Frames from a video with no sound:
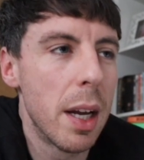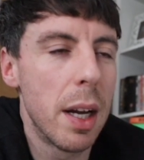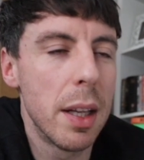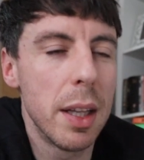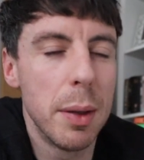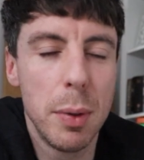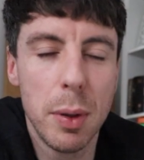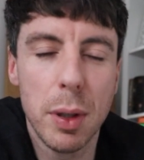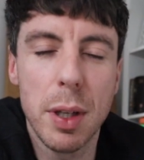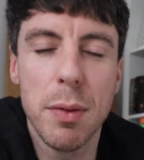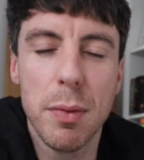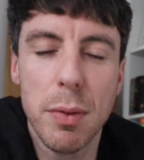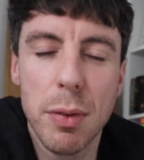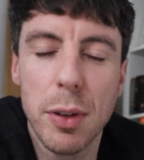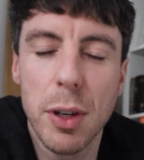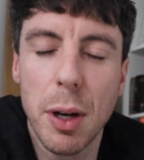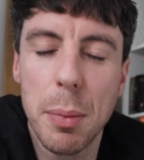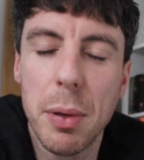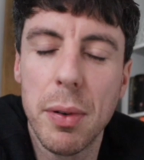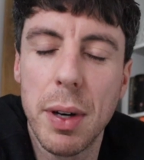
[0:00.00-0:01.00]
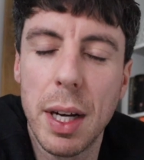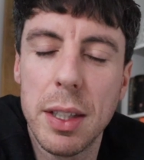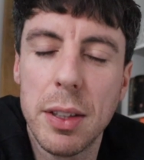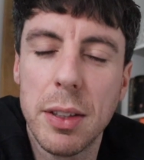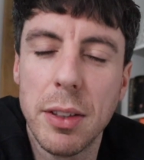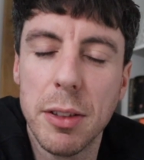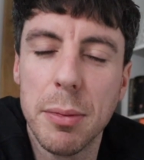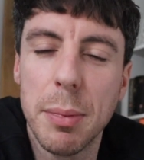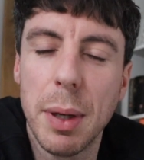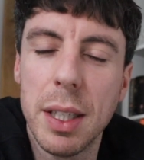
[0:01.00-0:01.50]
they were looking for an
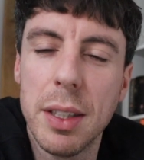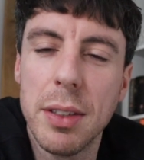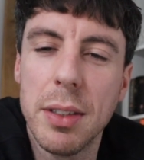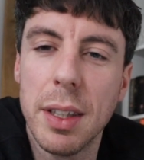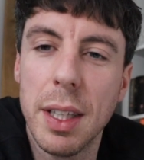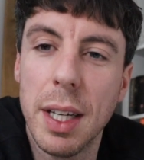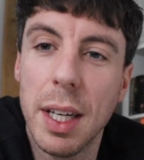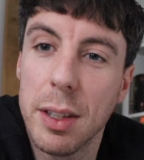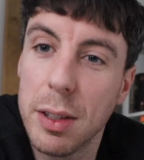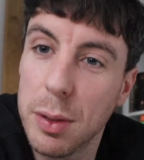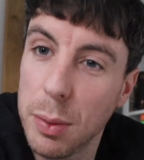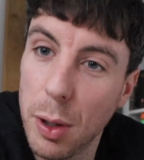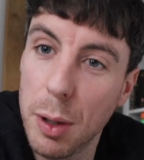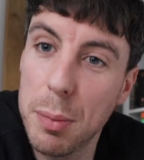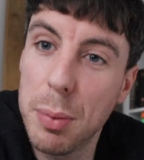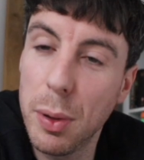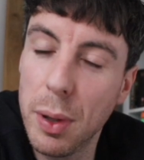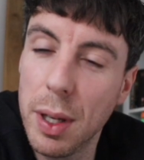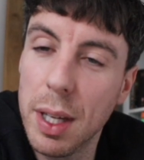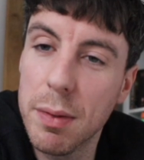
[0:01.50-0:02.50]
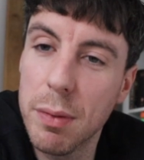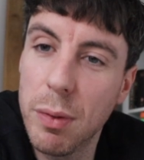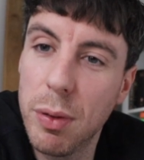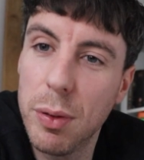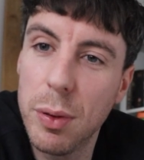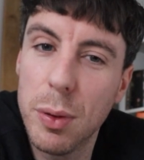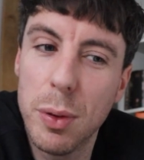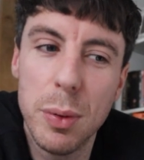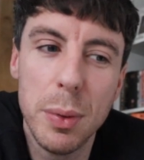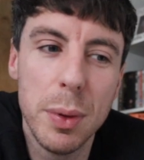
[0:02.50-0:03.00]
operations manager there, so I put him
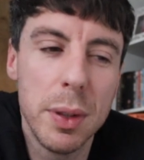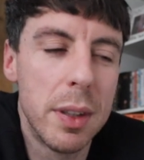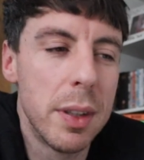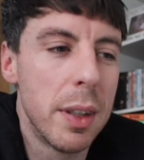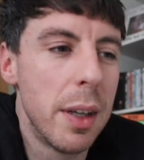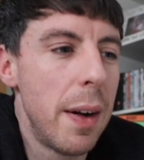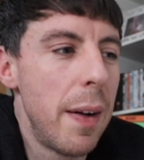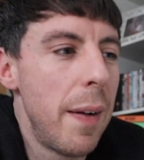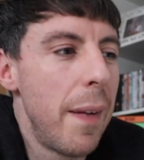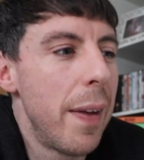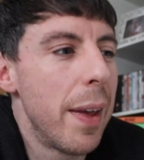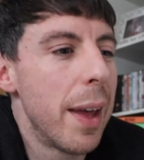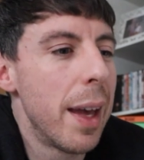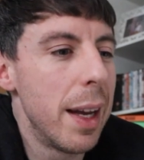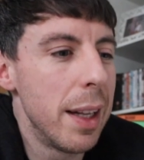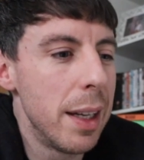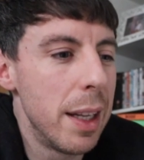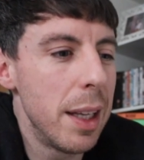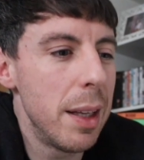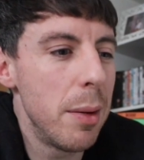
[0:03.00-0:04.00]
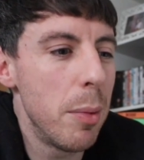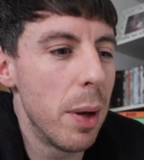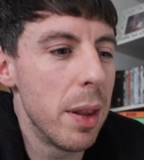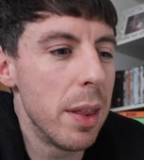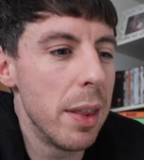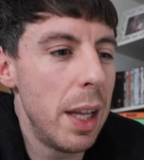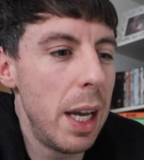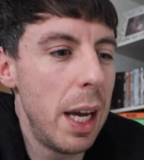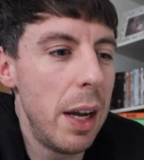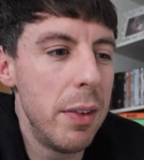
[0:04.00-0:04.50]
forward, and he
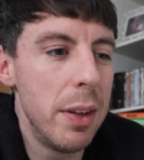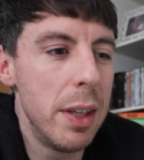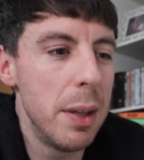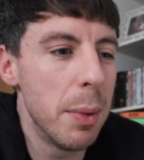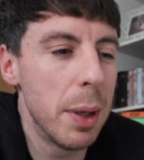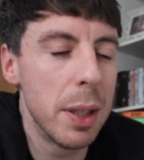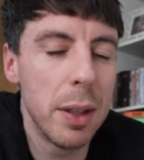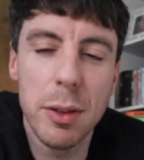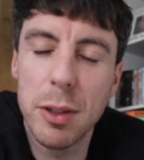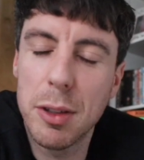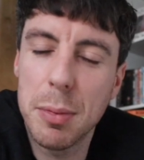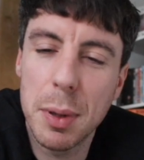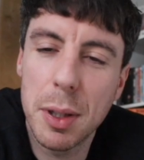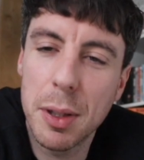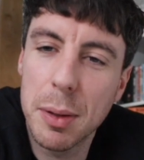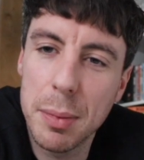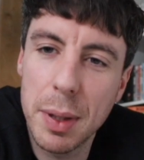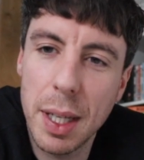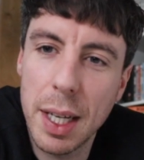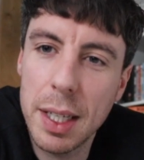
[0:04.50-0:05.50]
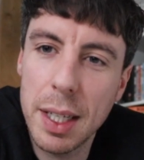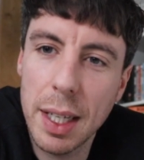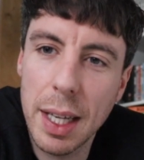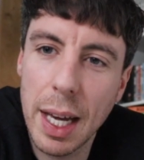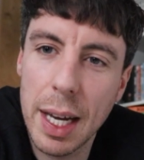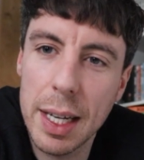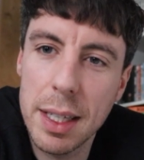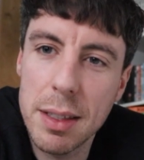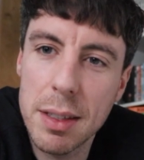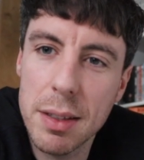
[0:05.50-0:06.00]
went there, and he went on to become the head of
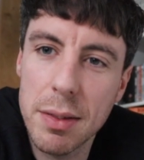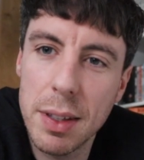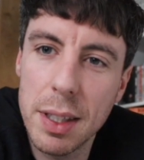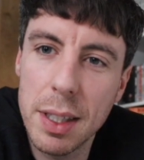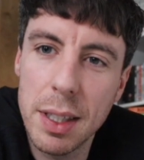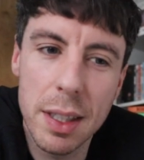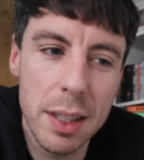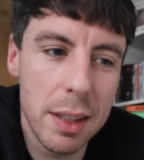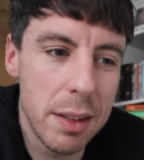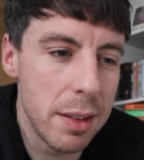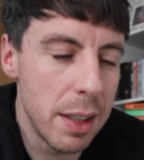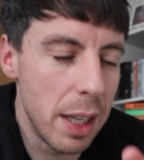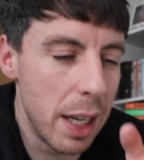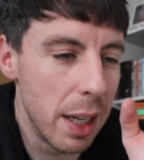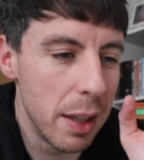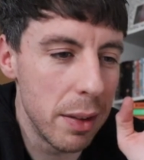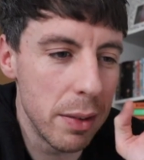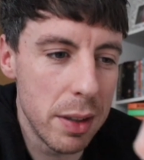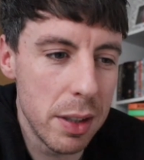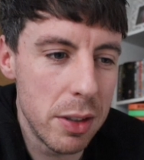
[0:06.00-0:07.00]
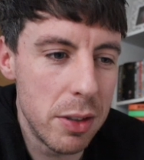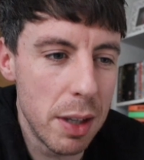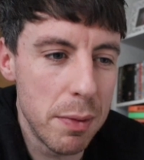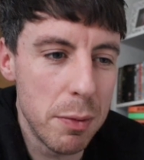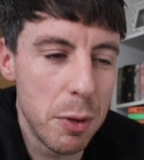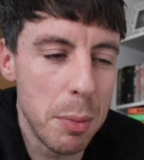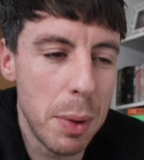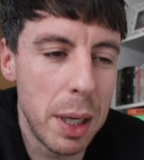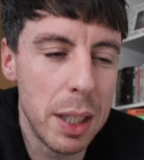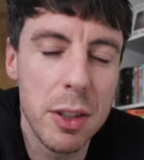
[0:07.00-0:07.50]
catering, and he's now the
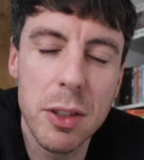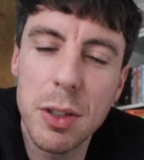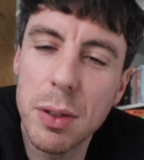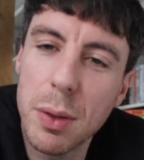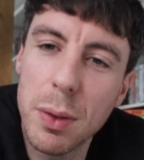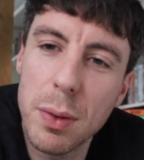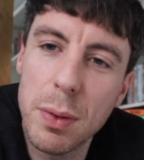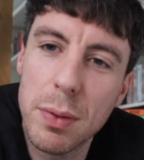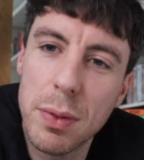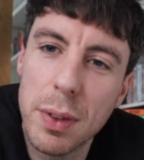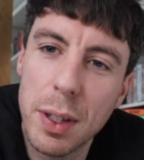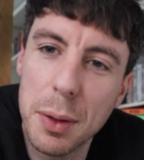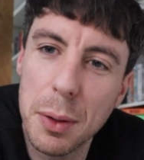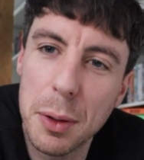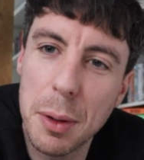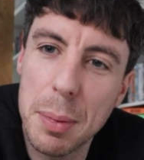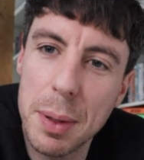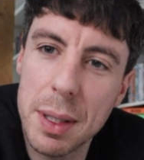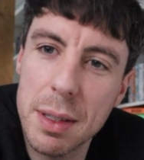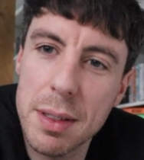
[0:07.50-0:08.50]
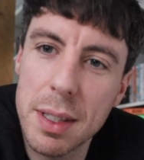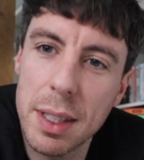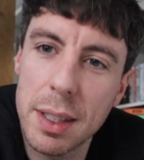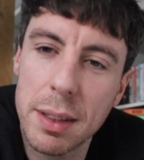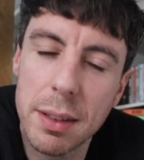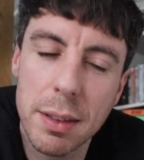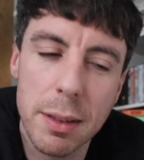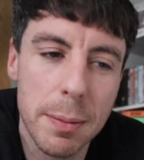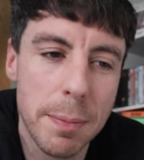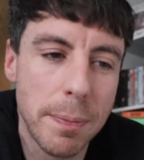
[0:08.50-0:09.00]
general manager of another
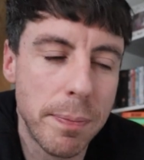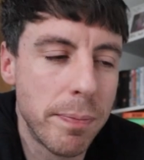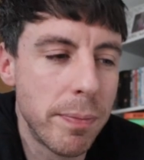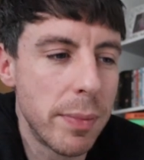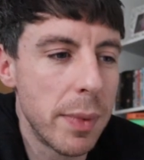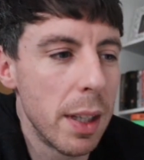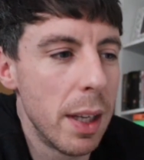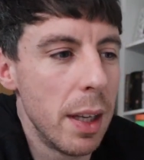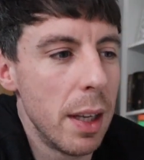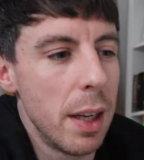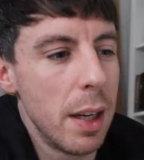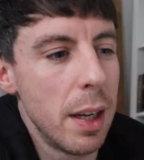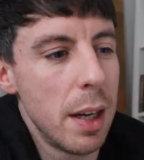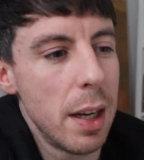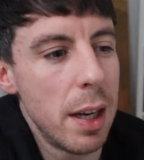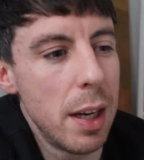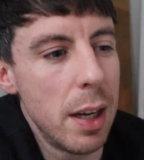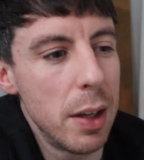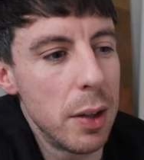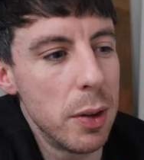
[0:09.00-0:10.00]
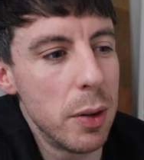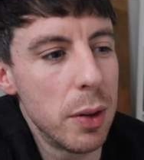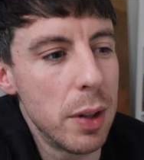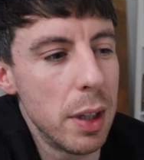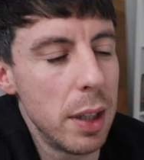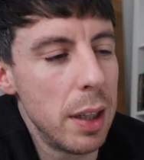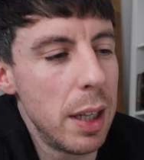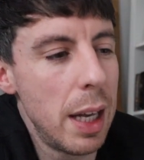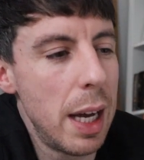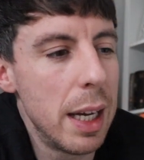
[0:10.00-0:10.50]
business.
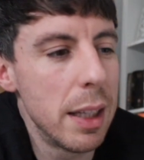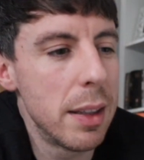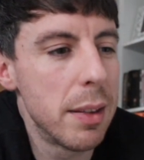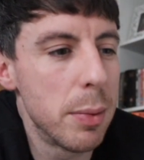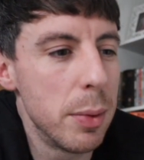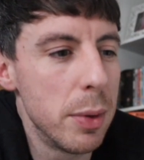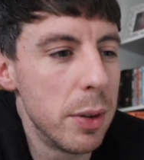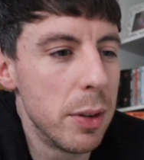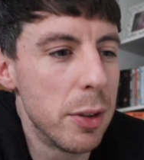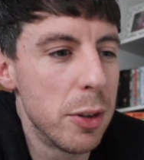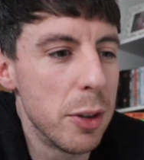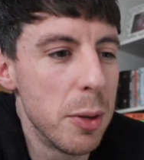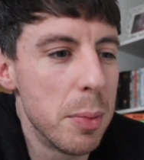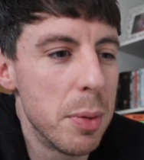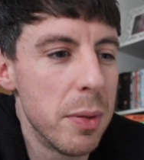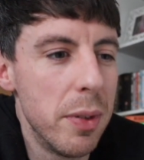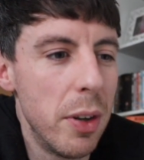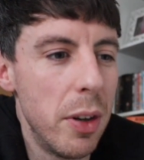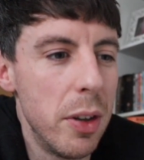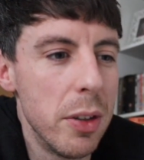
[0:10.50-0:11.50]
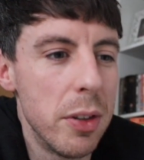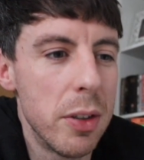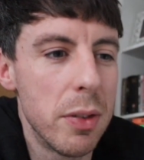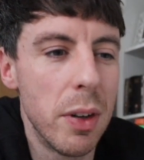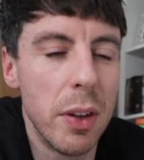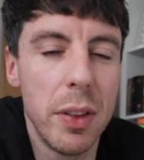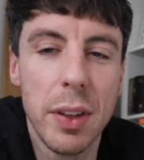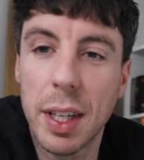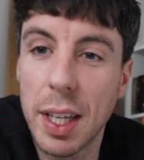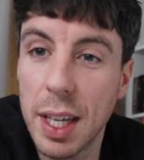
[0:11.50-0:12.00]
Another lad was a supervisor
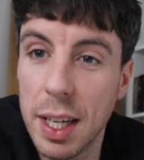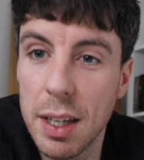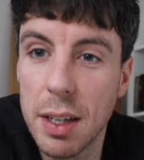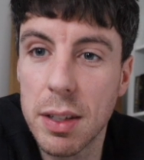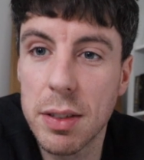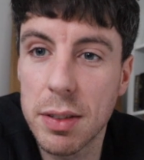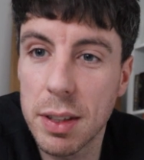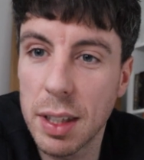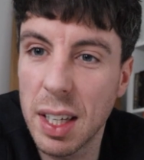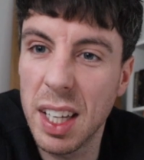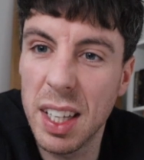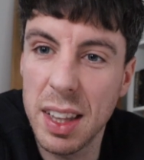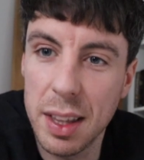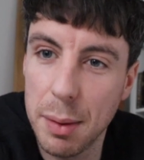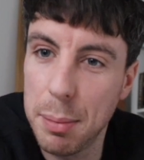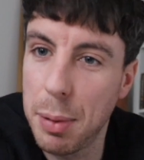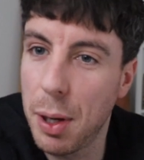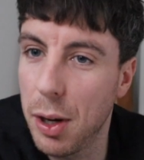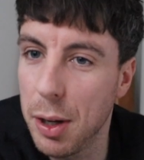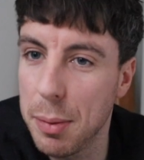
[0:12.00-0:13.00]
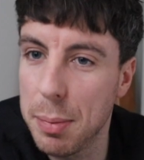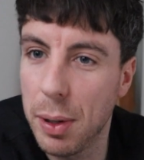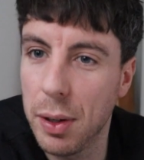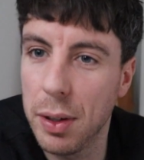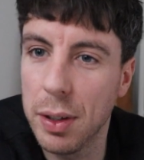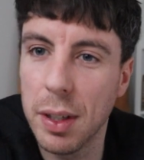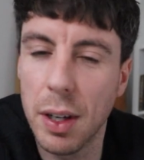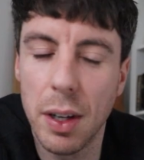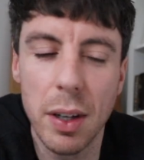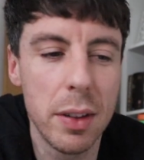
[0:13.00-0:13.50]
on the kiosks again, the Pie
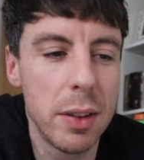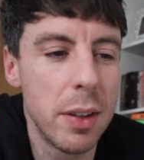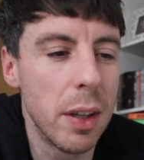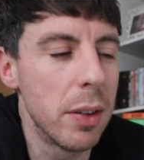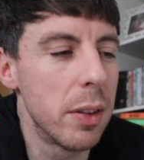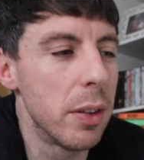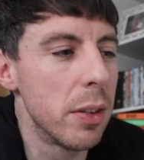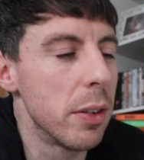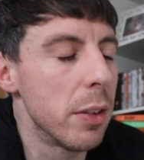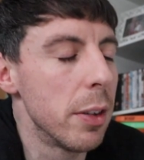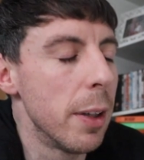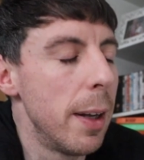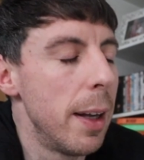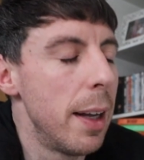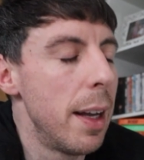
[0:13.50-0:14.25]
Pint hot dogs.